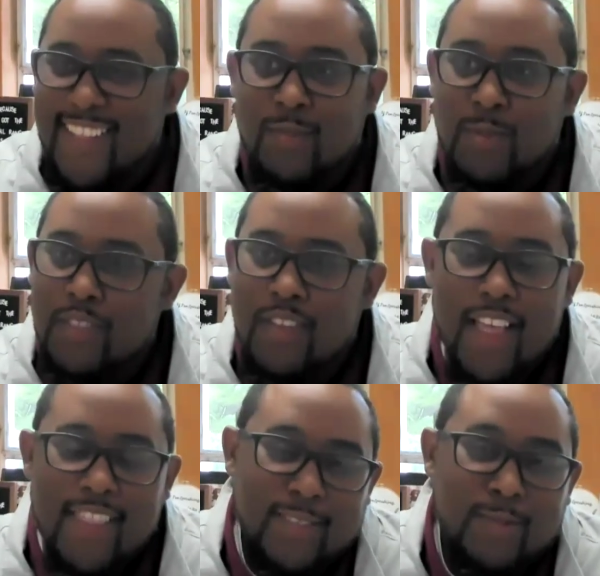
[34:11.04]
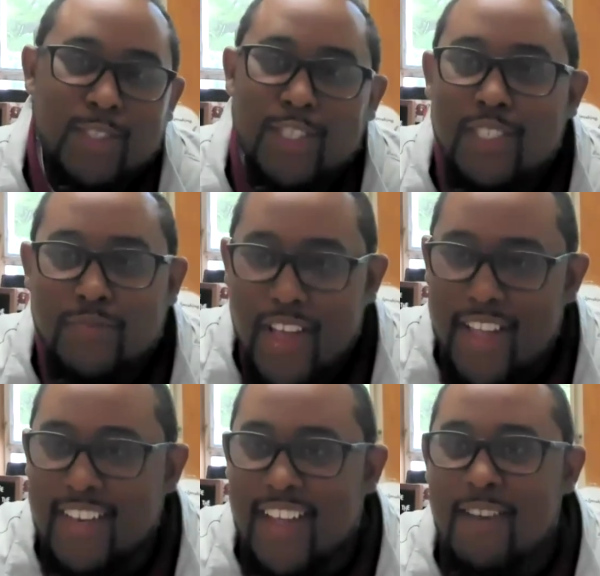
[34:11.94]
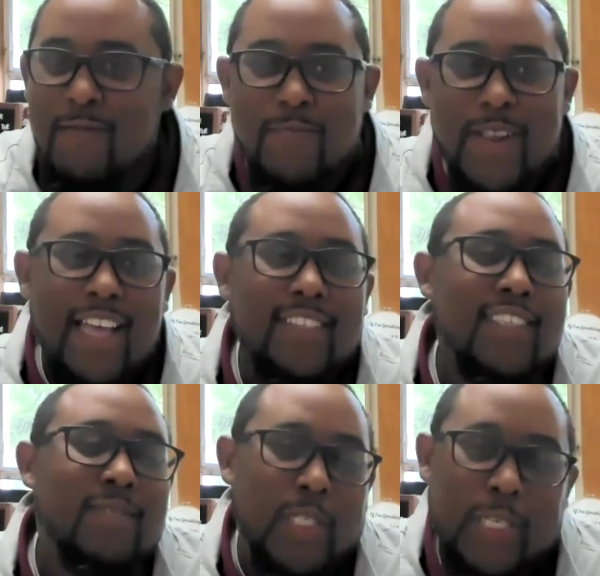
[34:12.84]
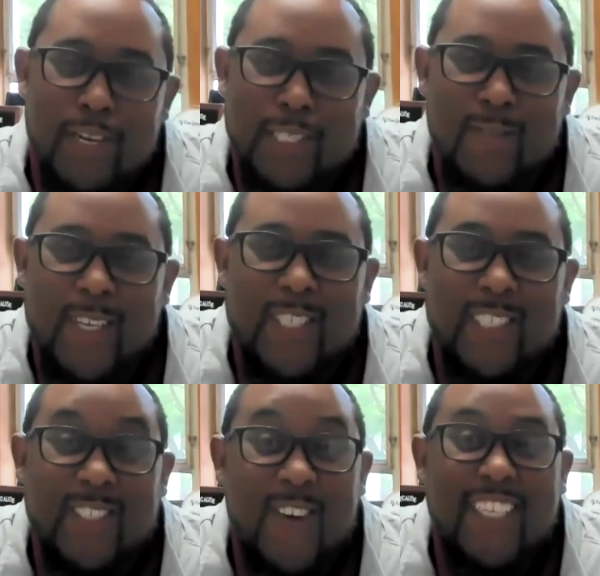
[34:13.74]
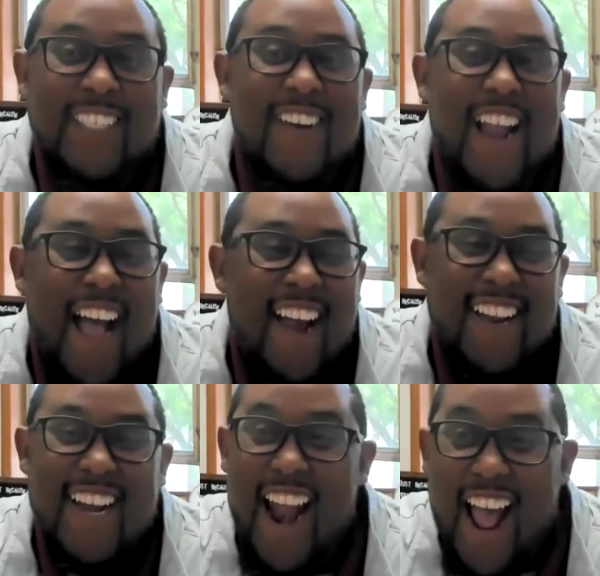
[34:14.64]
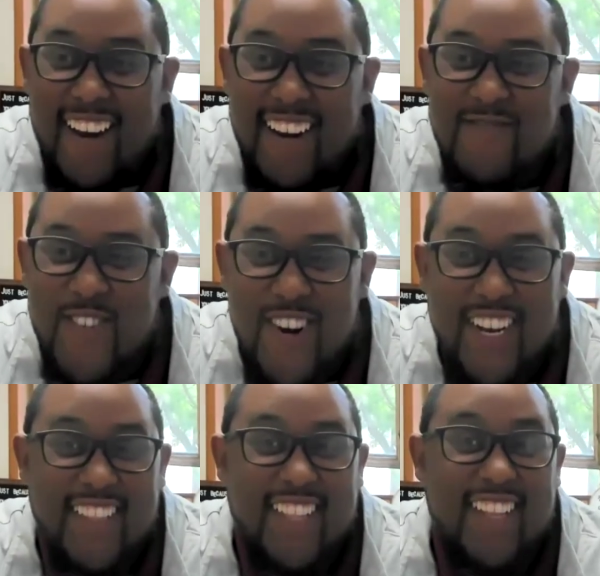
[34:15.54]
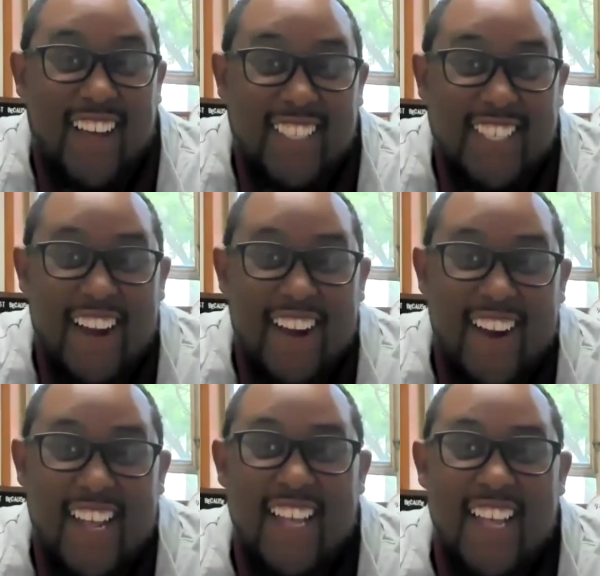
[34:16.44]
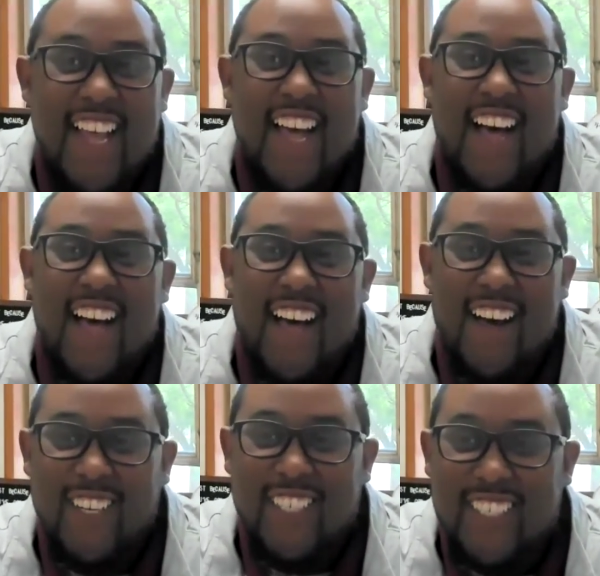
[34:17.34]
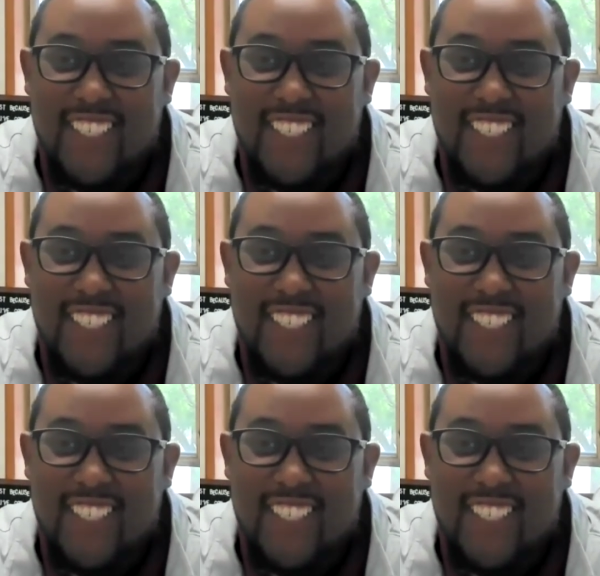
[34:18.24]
This one's just fun, Don. We've been asking some serious questions. So, is there an iron and an ironing board in the laundry area? Or